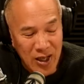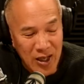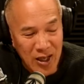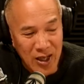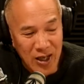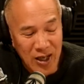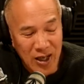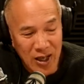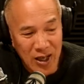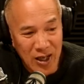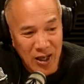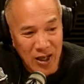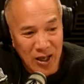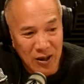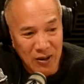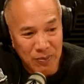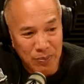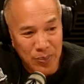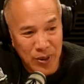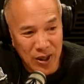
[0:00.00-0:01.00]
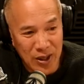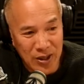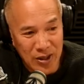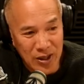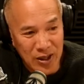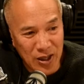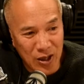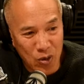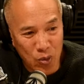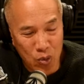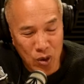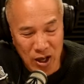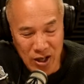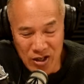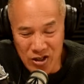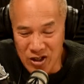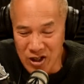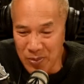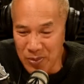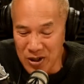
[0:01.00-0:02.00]
Uh, but you know, one
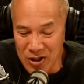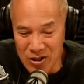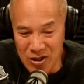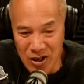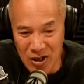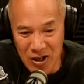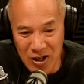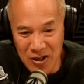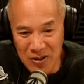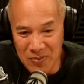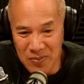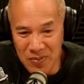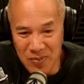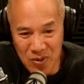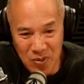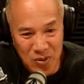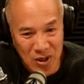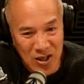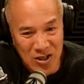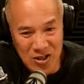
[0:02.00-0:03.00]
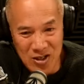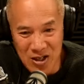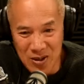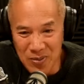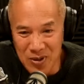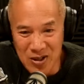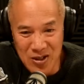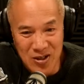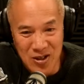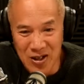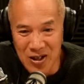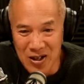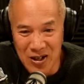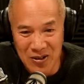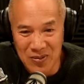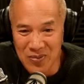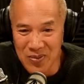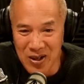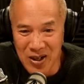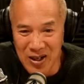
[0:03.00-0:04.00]
step at a time, one step at a
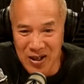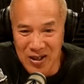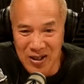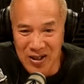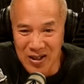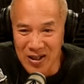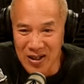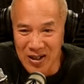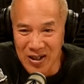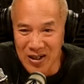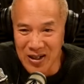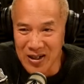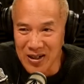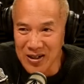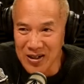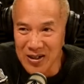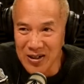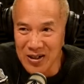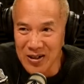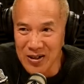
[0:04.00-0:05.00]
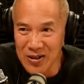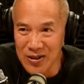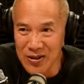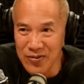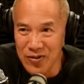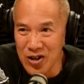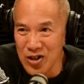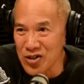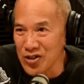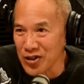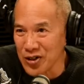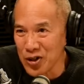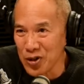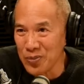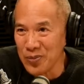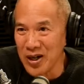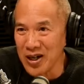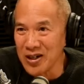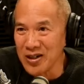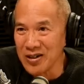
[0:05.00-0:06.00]
time, and, uh, and eventually you'll
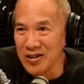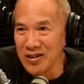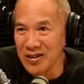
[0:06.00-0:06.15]
make it.